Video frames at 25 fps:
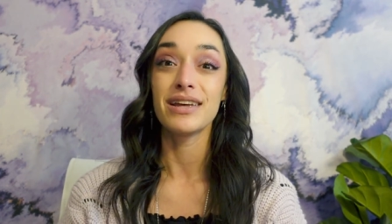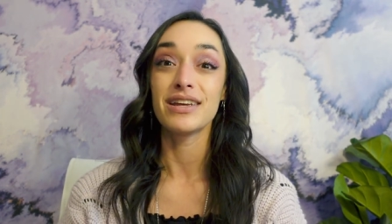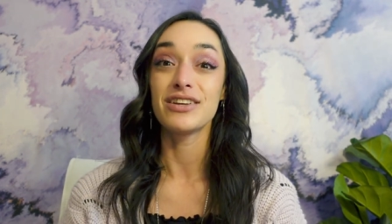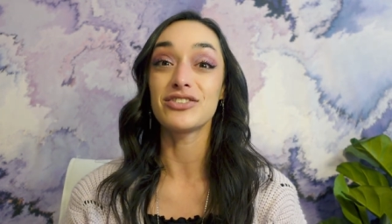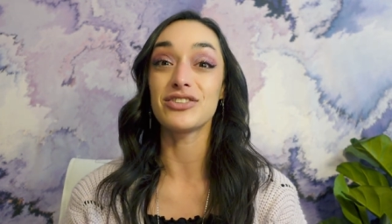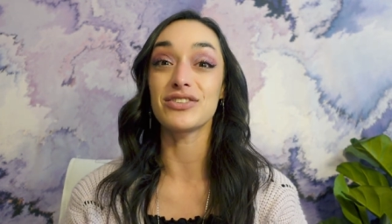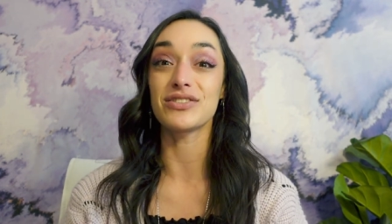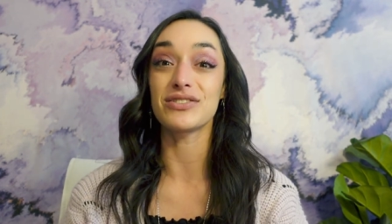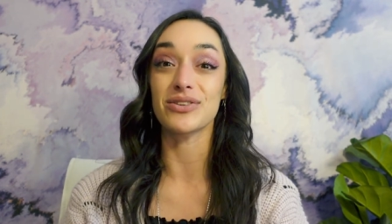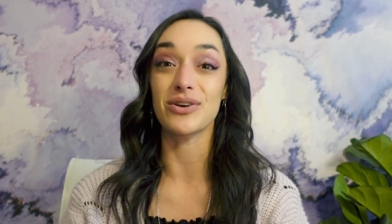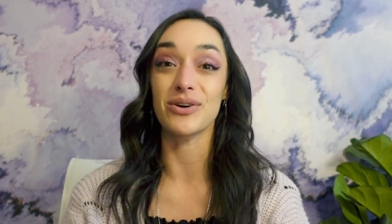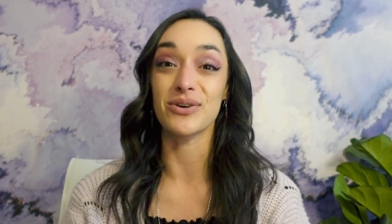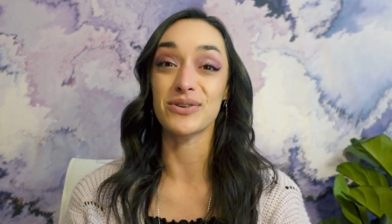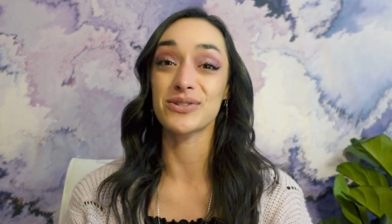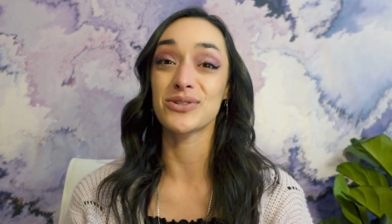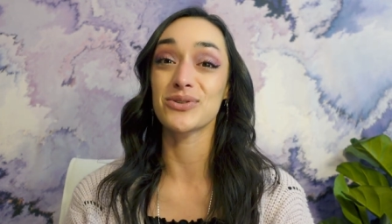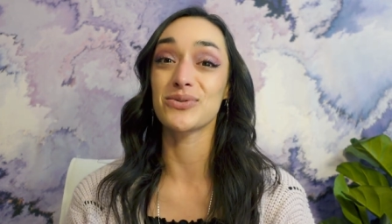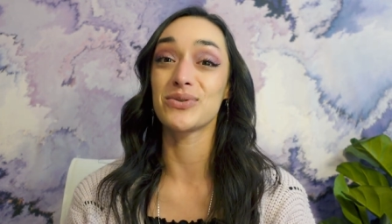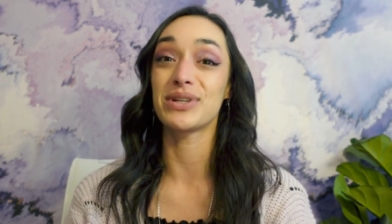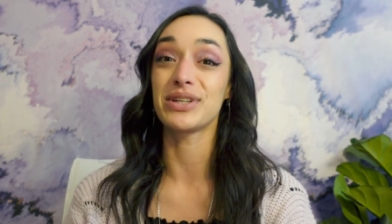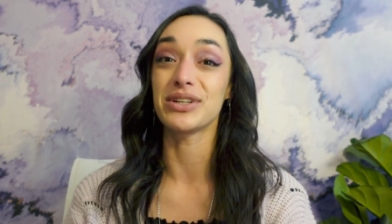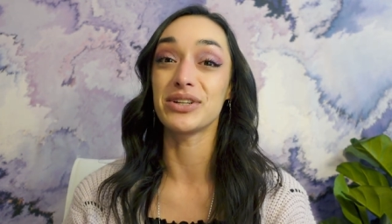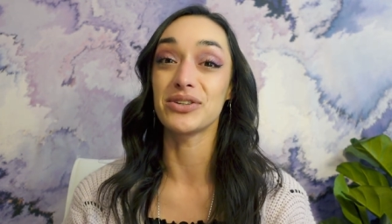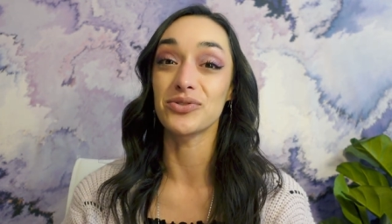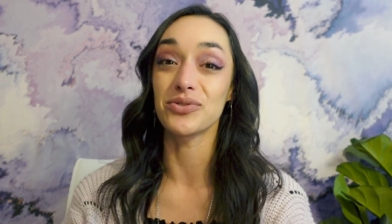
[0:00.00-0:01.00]
She's
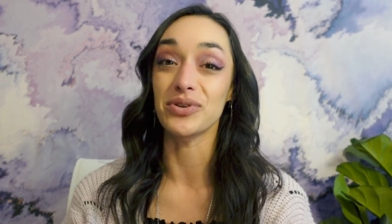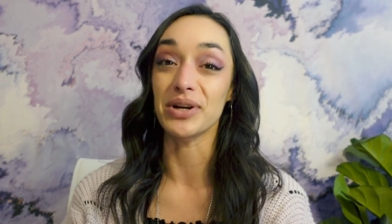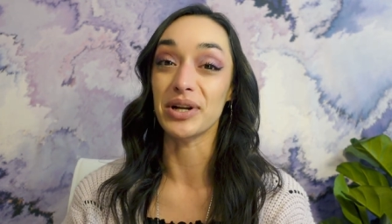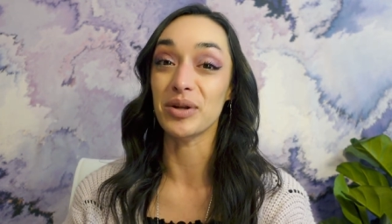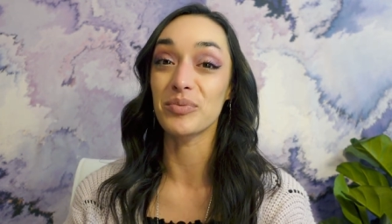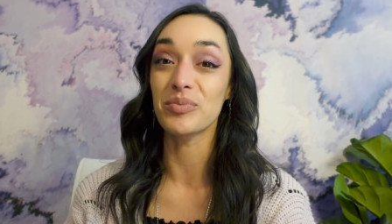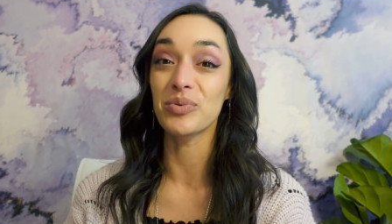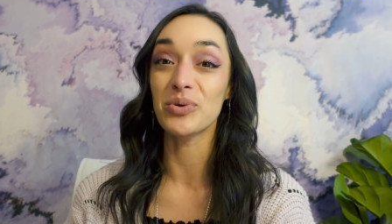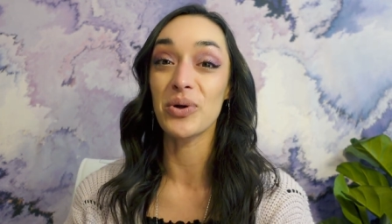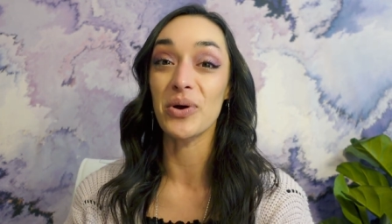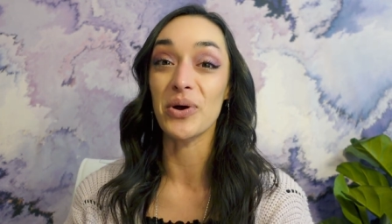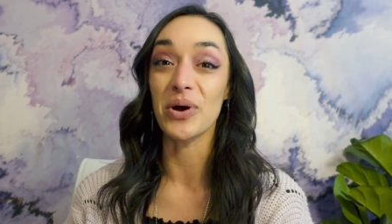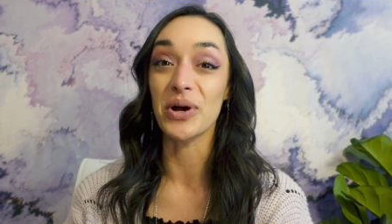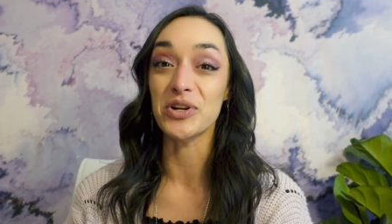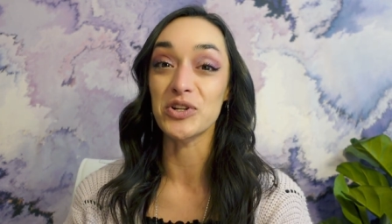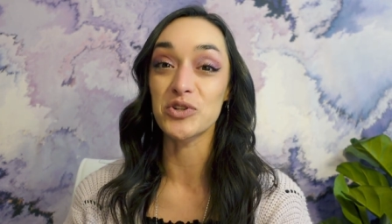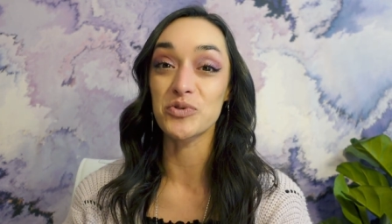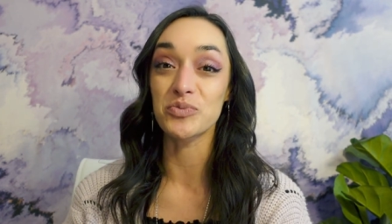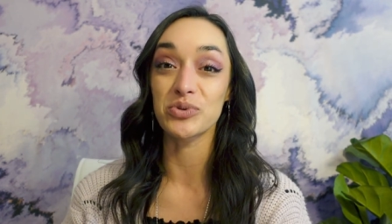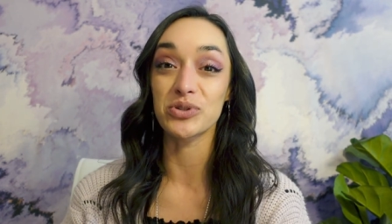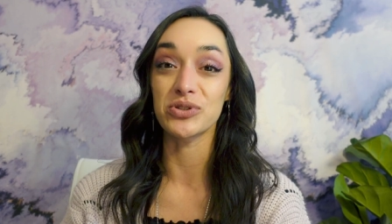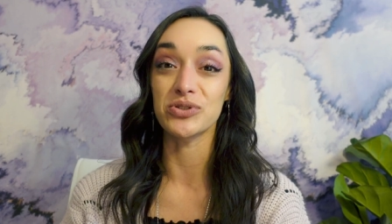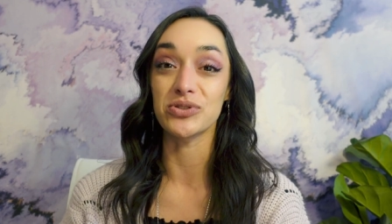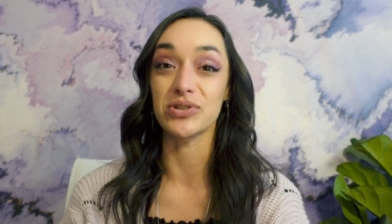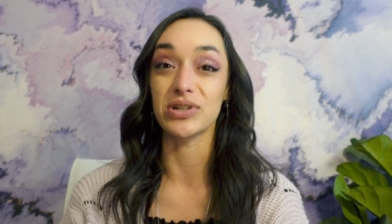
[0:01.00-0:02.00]
also an incredible
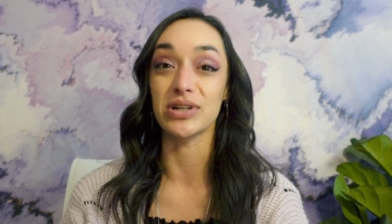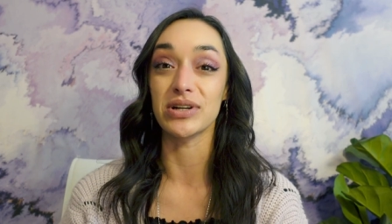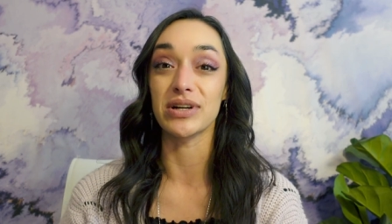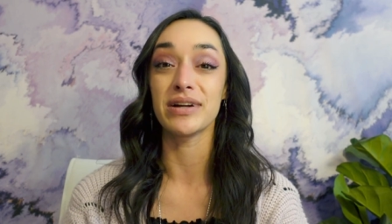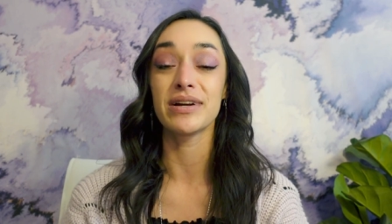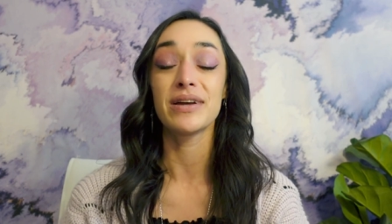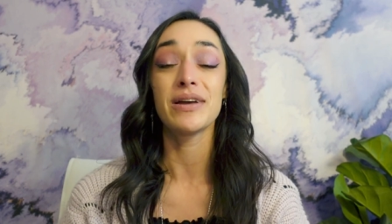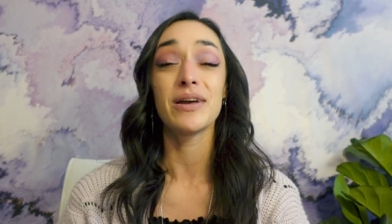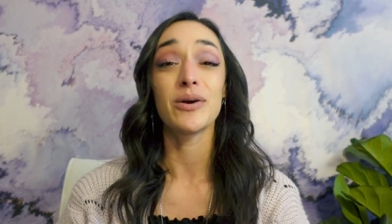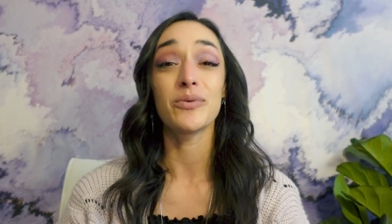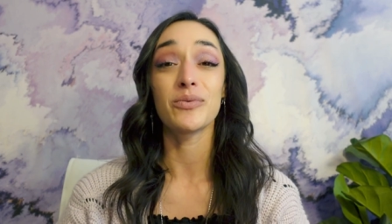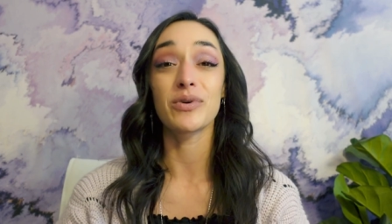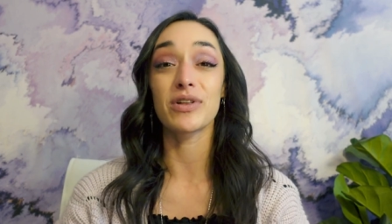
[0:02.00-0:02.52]
entrepreneur